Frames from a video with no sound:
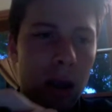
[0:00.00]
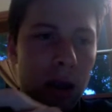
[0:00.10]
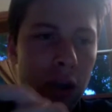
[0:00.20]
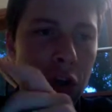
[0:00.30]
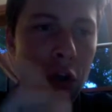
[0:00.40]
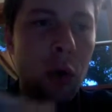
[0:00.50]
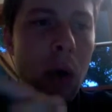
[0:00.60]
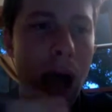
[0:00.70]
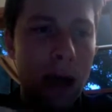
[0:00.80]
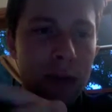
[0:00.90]
You
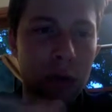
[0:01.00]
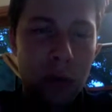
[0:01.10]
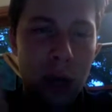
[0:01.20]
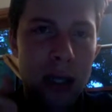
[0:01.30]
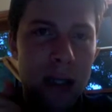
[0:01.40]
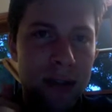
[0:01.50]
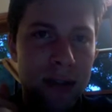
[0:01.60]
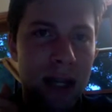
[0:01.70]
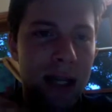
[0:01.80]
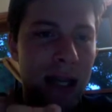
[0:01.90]
have to create an
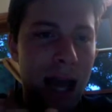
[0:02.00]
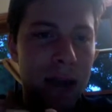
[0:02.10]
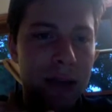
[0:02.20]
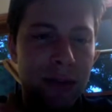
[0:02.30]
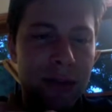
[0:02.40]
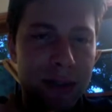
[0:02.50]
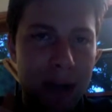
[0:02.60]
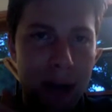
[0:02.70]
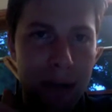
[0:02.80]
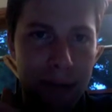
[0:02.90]
extended analogy of the
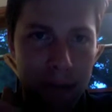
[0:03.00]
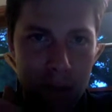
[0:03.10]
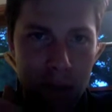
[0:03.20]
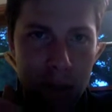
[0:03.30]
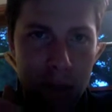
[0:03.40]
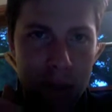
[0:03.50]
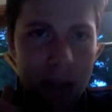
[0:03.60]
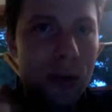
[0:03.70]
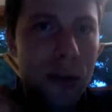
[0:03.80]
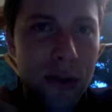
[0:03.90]
self.
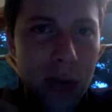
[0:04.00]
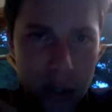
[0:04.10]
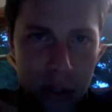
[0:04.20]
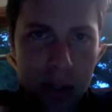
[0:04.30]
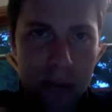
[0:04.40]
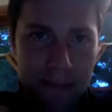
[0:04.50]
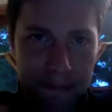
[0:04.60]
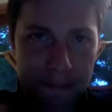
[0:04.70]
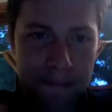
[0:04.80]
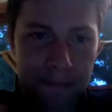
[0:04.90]
That's your introduction.
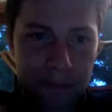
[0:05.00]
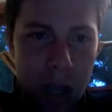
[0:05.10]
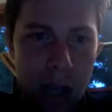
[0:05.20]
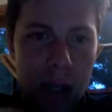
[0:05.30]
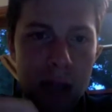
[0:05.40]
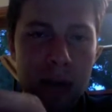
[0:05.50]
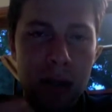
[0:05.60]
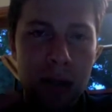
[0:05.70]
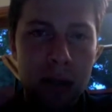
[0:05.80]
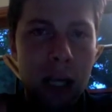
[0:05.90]
It's
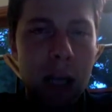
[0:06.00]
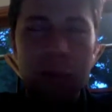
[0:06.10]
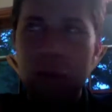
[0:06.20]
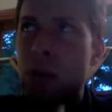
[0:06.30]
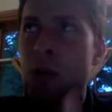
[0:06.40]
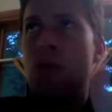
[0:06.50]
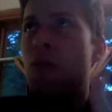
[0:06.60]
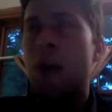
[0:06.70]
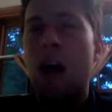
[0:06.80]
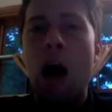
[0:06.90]
a link between who you've
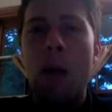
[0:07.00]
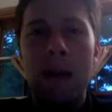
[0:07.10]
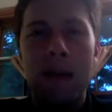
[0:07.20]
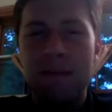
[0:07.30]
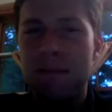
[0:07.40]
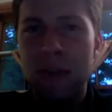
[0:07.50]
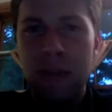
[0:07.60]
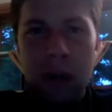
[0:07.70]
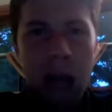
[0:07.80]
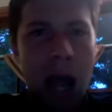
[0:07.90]
become and this
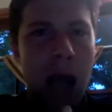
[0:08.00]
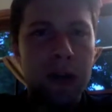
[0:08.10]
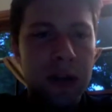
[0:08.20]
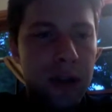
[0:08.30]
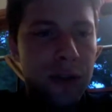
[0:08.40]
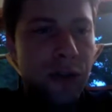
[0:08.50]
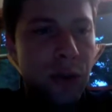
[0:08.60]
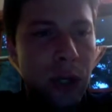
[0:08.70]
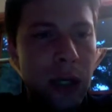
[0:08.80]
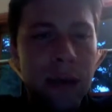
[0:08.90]
analogy that you're
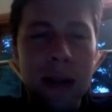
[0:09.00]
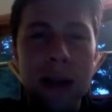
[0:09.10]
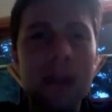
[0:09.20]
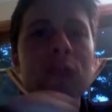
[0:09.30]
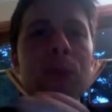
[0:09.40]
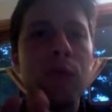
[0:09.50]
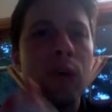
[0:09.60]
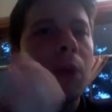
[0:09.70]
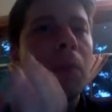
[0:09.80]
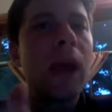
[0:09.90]
doing. Now, these can be
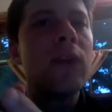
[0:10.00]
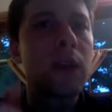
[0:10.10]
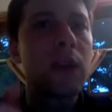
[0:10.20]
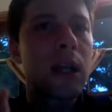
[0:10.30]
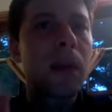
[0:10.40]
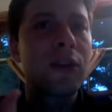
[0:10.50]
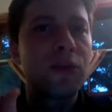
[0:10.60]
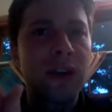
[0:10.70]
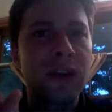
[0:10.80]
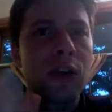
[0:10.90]
really amazing, and I'm
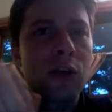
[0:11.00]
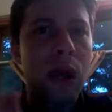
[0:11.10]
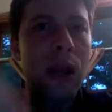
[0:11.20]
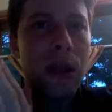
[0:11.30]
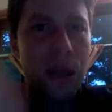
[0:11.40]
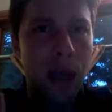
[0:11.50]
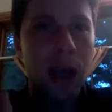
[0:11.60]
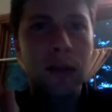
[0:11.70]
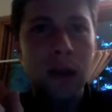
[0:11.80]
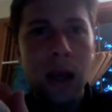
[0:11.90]
expecting great things.